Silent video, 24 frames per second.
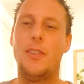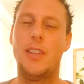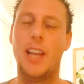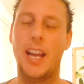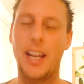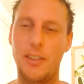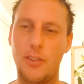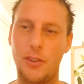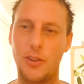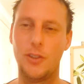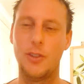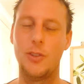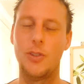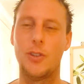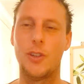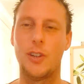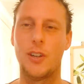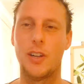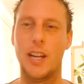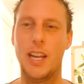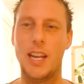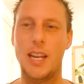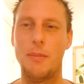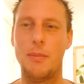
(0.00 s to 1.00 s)
that you
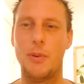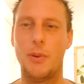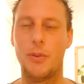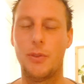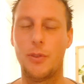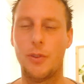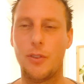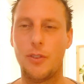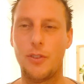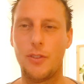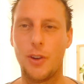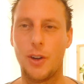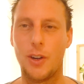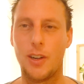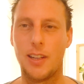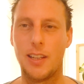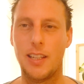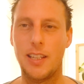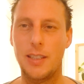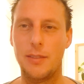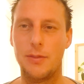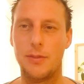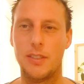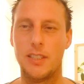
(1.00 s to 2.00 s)
are able to start
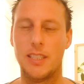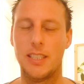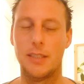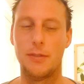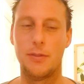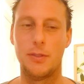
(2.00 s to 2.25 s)
living.